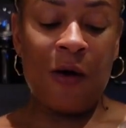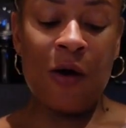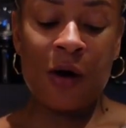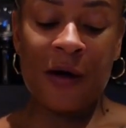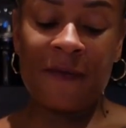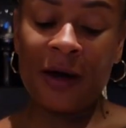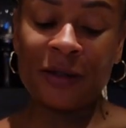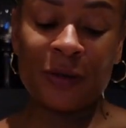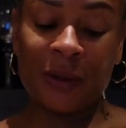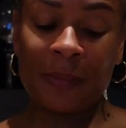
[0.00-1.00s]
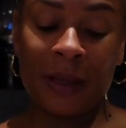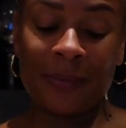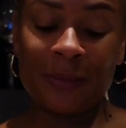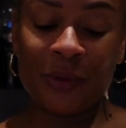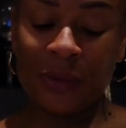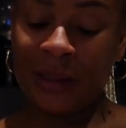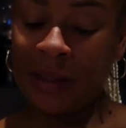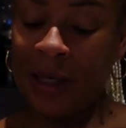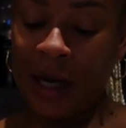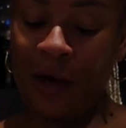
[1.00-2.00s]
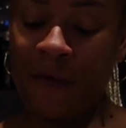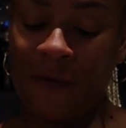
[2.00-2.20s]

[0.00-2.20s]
or if I just want to pop them joints in the air